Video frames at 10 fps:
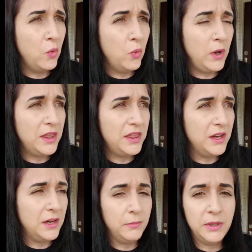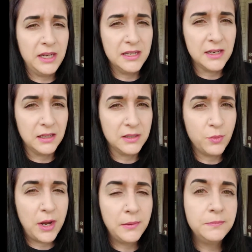with any setting
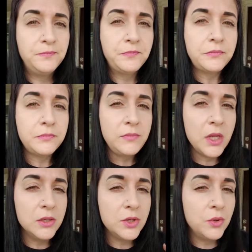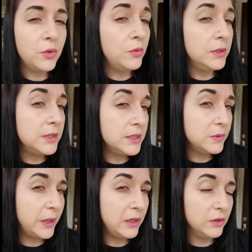spray. So this is
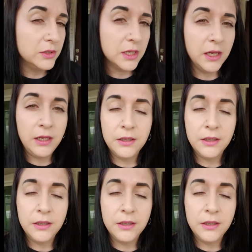what it looks like.